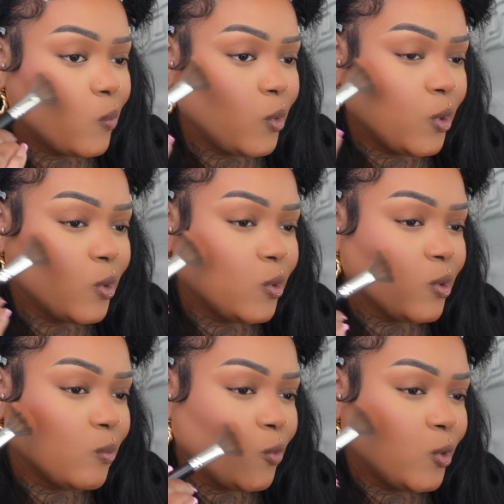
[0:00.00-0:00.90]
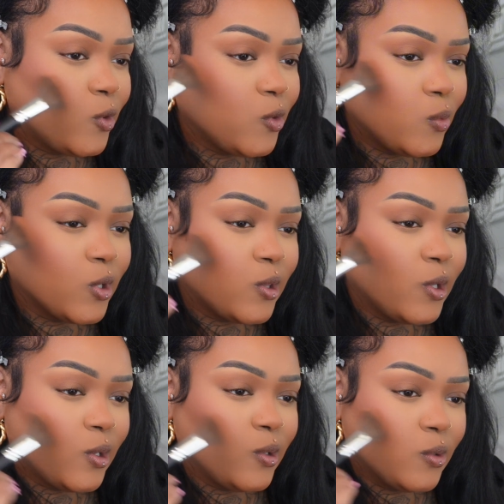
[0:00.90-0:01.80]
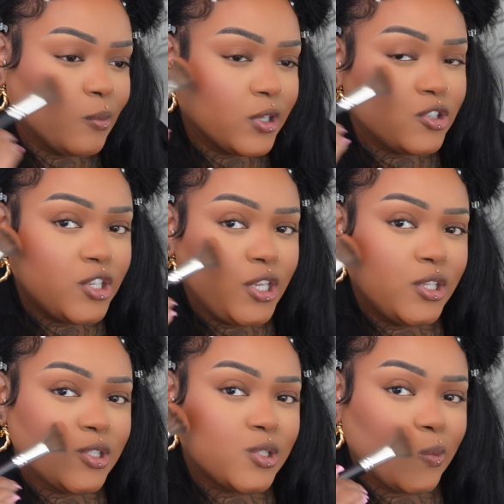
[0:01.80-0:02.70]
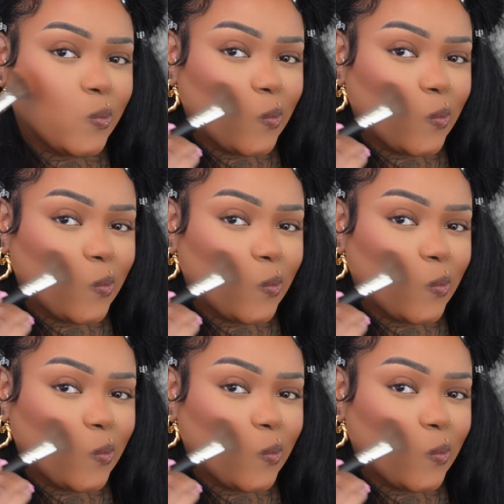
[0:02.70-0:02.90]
And I'm going to work that under my cheeks,